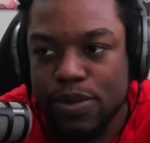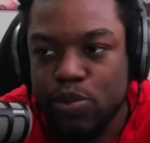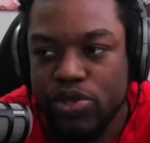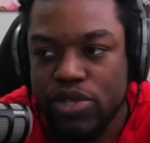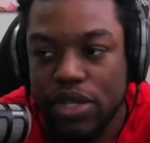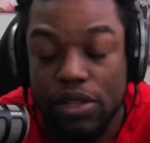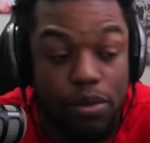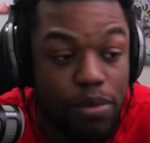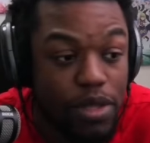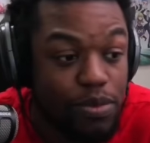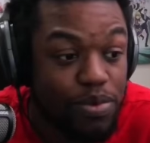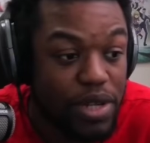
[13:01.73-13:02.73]
particular
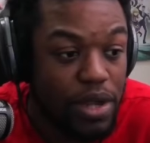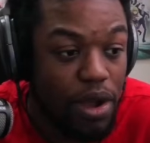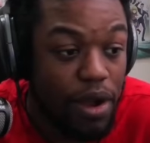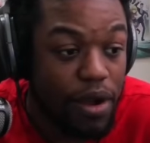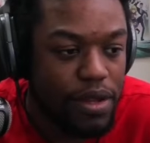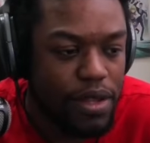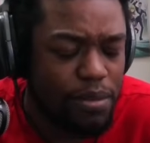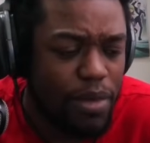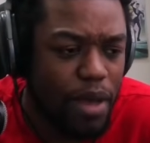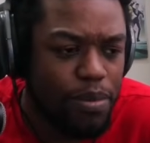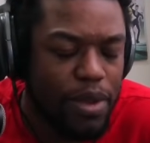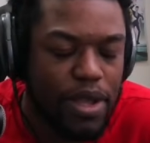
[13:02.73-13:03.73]
month pretty hard, in
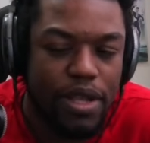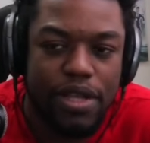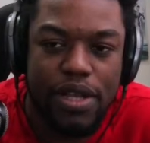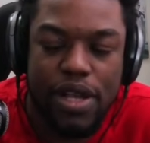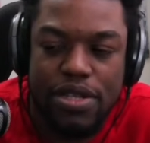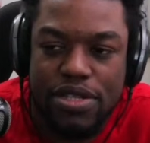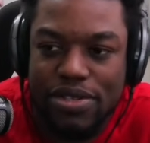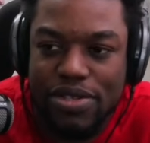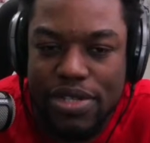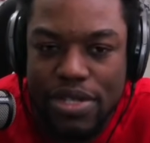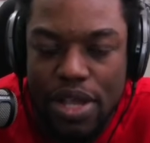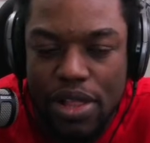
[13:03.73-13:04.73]
my opinion, because there's
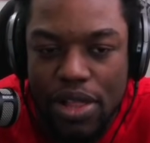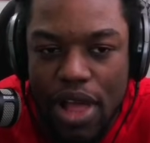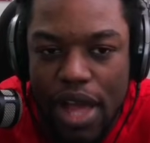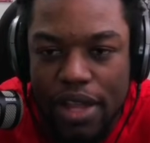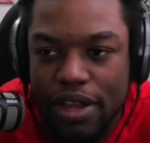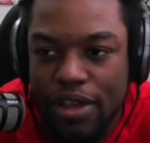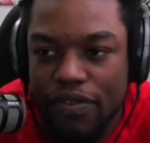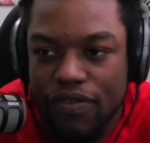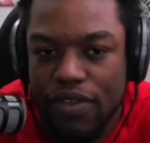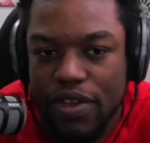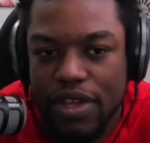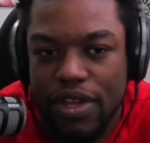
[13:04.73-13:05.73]
just a lot of